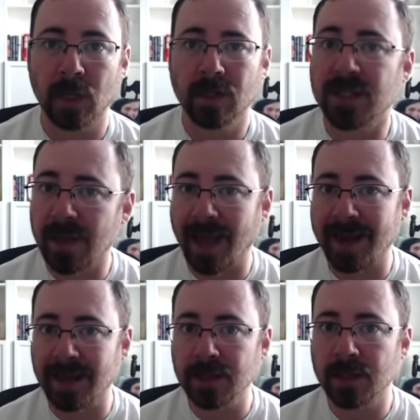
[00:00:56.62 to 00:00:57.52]
To that
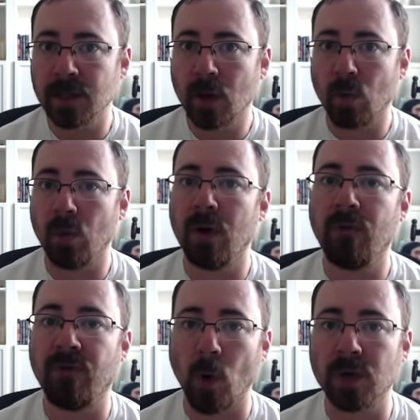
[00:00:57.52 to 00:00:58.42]
end, we're
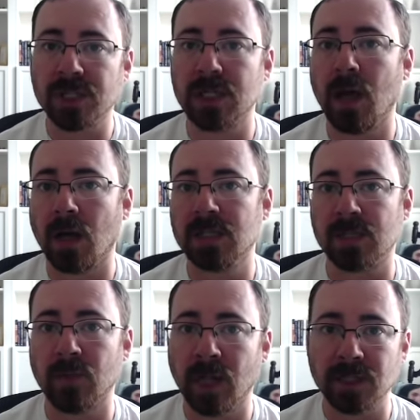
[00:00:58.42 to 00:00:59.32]
focusing on
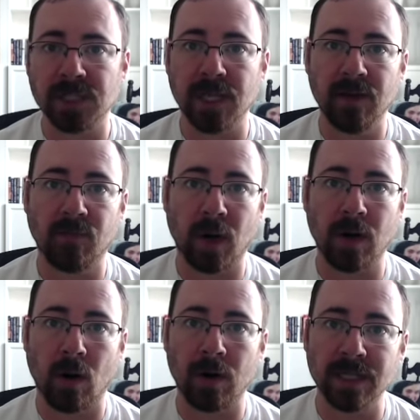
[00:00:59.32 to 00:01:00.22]
some legislative
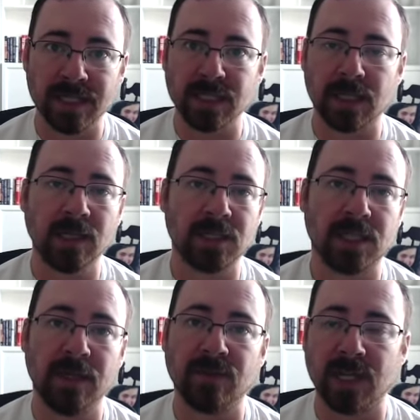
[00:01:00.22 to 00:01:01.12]
priorities this
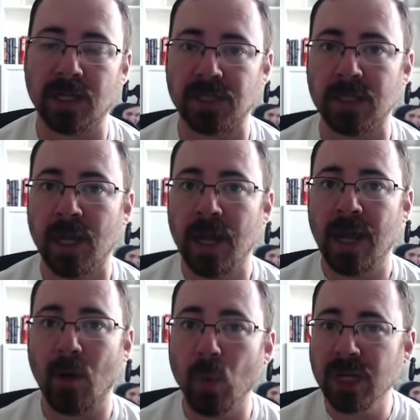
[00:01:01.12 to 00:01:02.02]
legislative session,
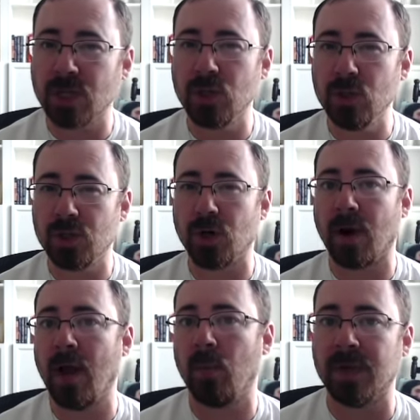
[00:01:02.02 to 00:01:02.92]
and we could use your
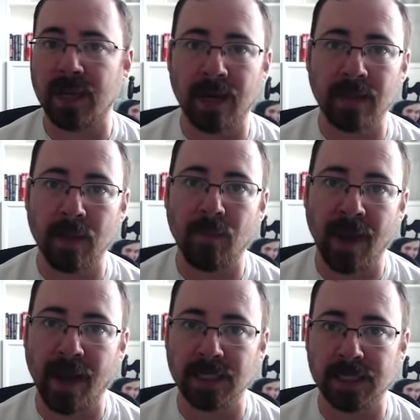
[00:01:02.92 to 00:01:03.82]
help in getting them
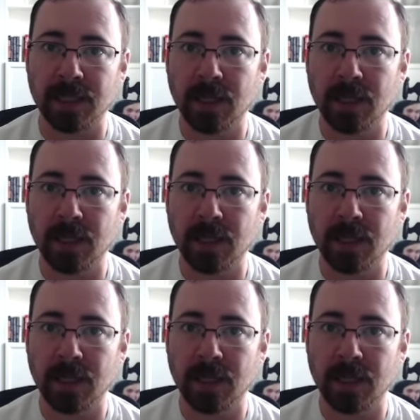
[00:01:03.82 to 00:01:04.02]
passed.